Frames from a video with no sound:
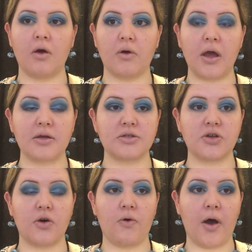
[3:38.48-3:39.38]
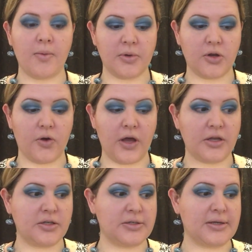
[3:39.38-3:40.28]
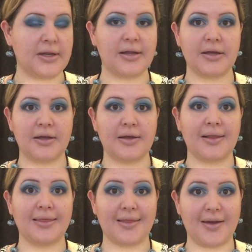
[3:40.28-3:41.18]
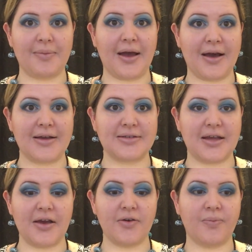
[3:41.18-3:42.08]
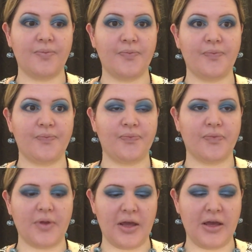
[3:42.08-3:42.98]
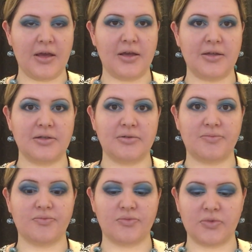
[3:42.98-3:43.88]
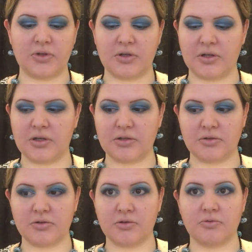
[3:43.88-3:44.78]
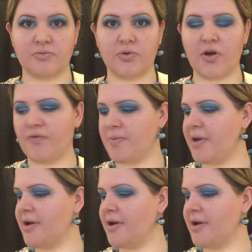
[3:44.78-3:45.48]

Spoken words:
Okay, so I'm gonna go ahead and line my eyes now and we'll go from